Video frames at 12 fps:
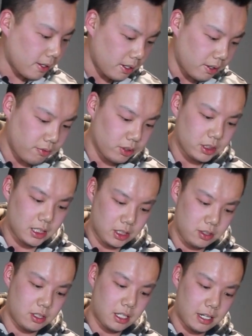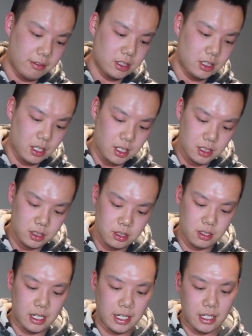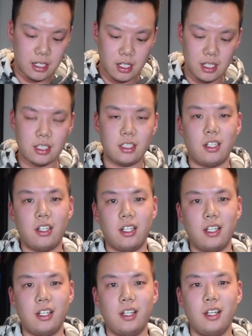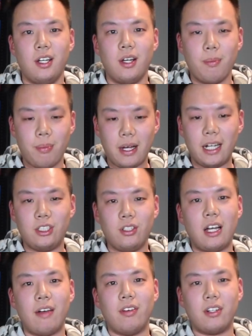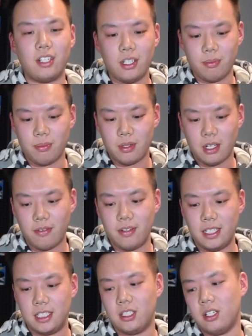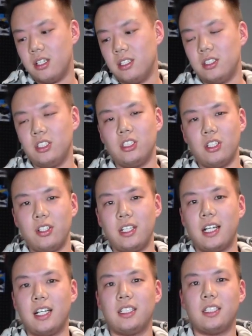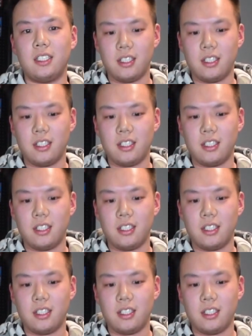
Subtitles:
Unfortunately, I do not have this car, so I cannot install it. But I do have a clip of it installed to show you guys.